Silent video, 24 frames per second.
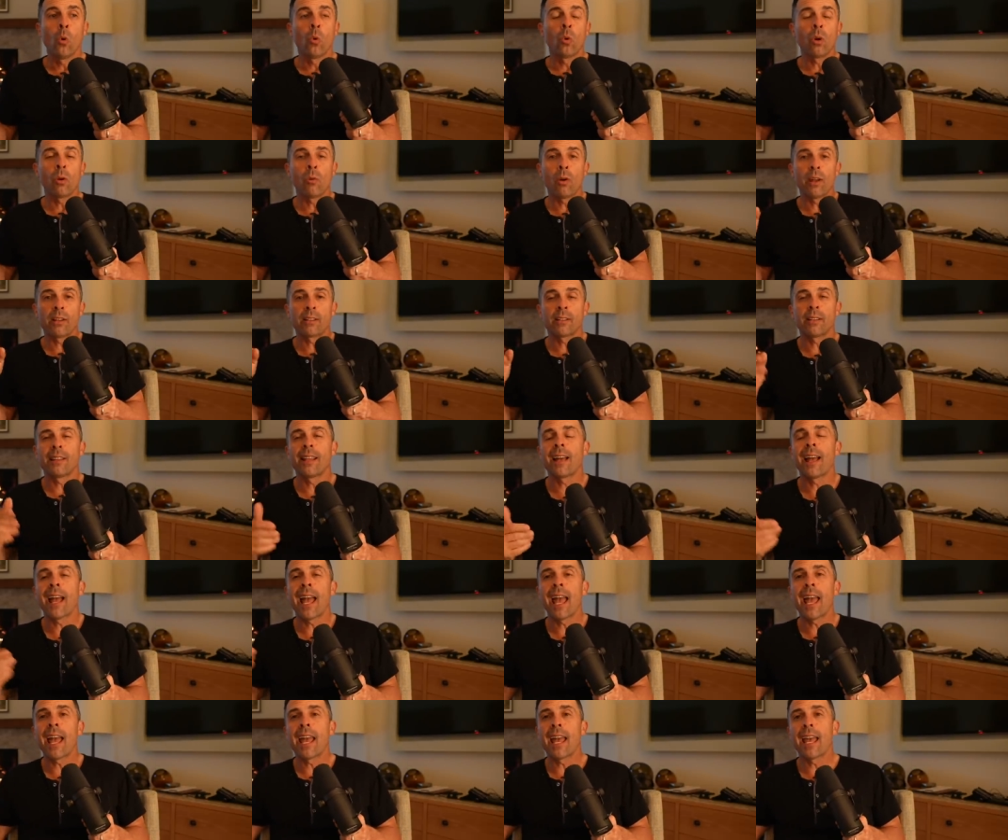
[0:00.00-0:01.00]
we went to the
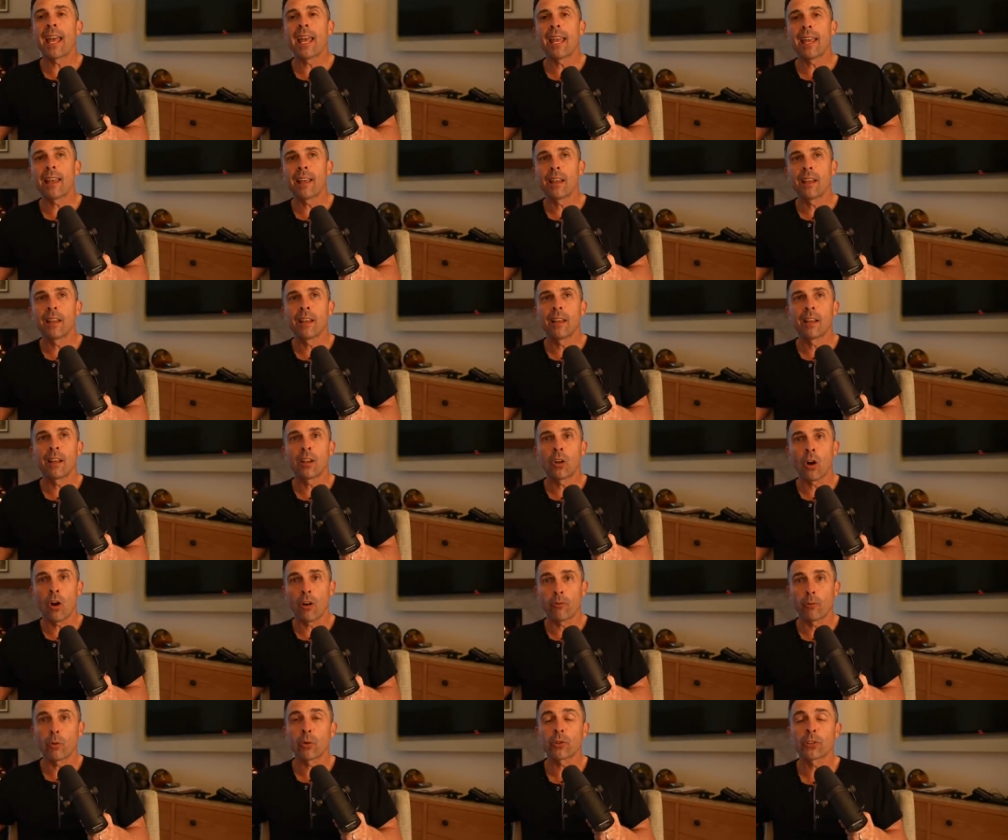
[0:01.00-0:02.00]
Hay
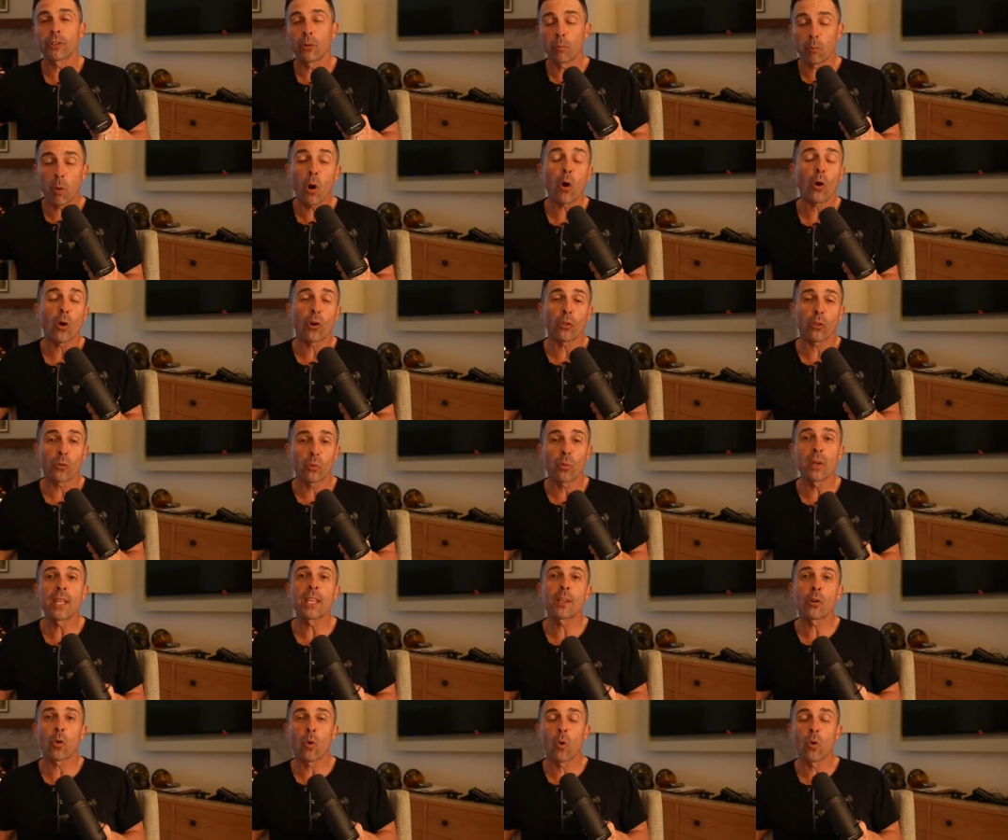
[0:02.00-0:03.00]
Golf Course, little par
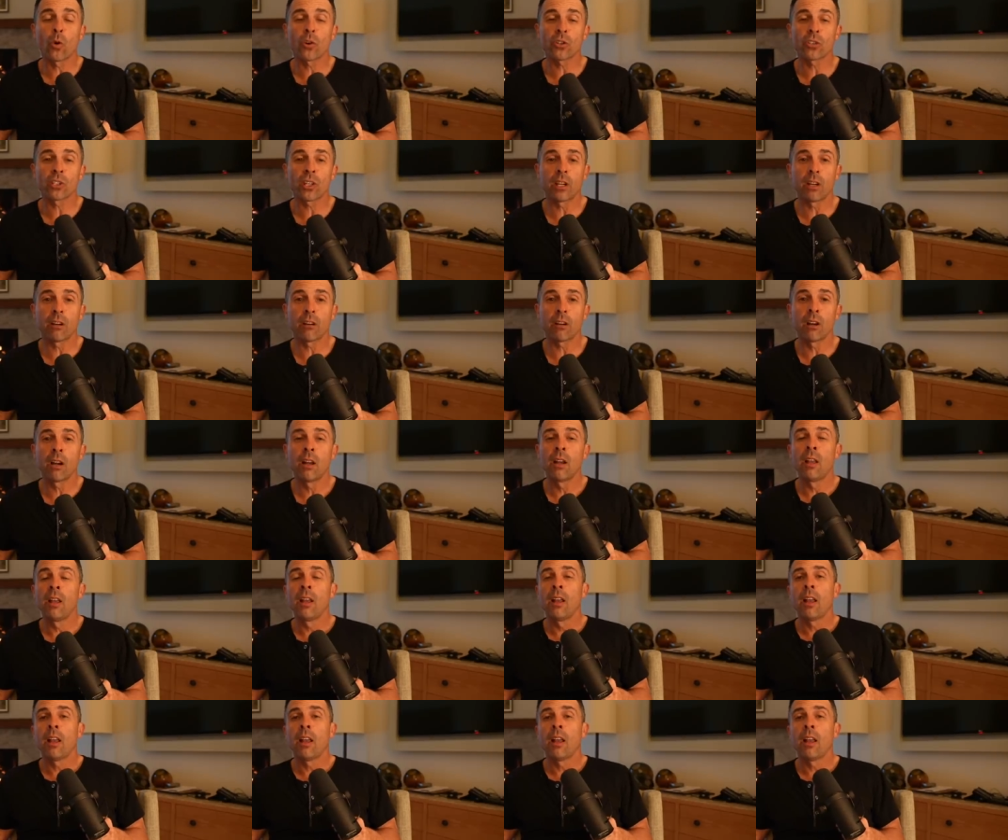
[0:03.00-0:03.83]
three course here